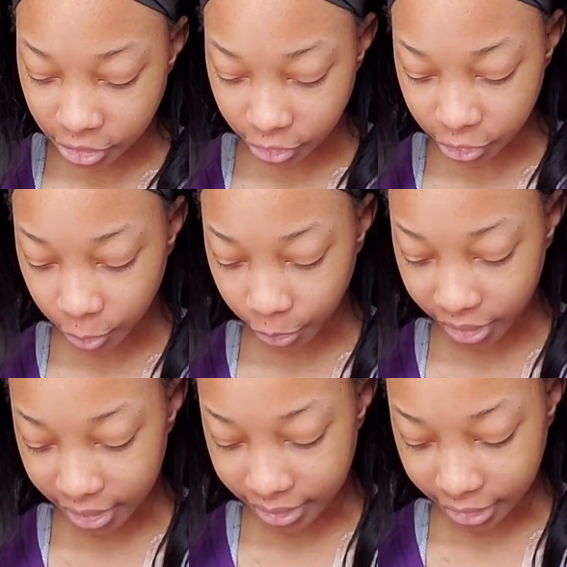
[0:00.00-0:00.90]
are super
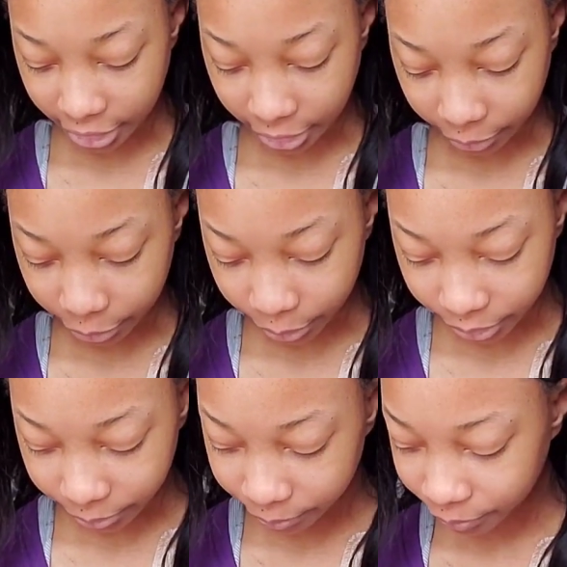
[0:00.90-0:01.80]
easy to go
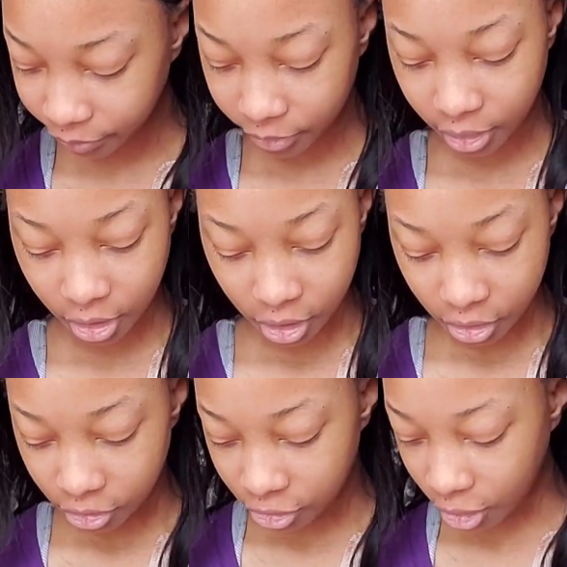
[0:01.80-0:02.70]
through.
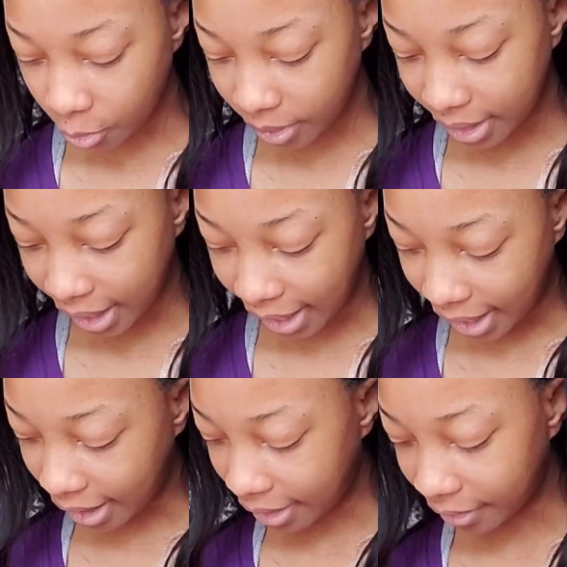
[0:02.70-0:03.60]
So we
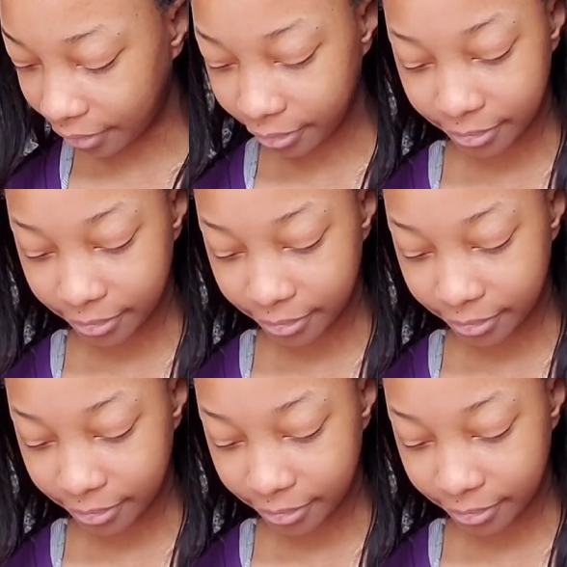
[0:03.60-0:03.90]
have